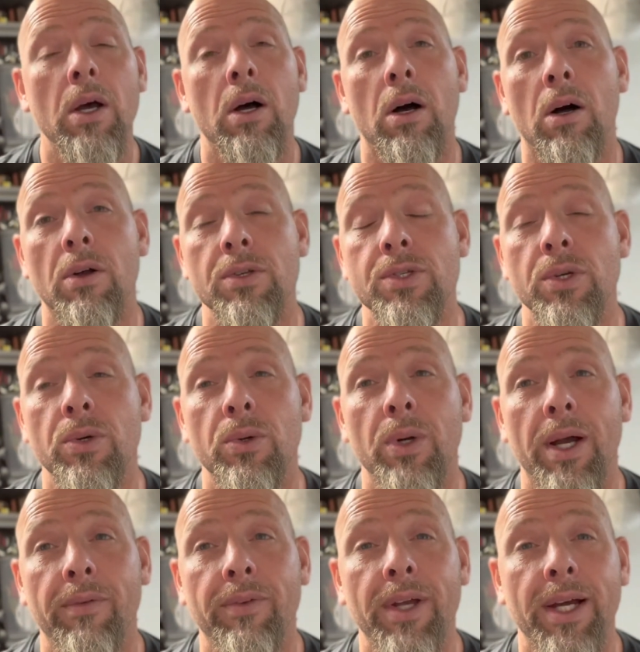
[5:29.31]
Also,
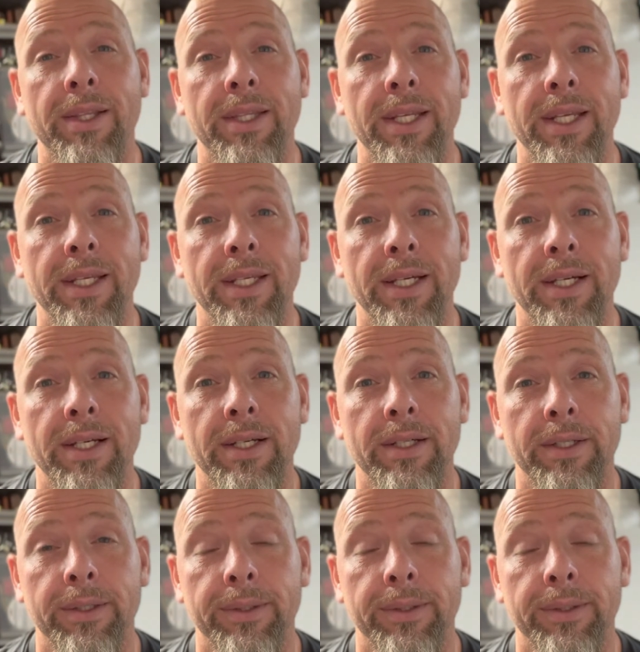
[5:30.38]
I've got the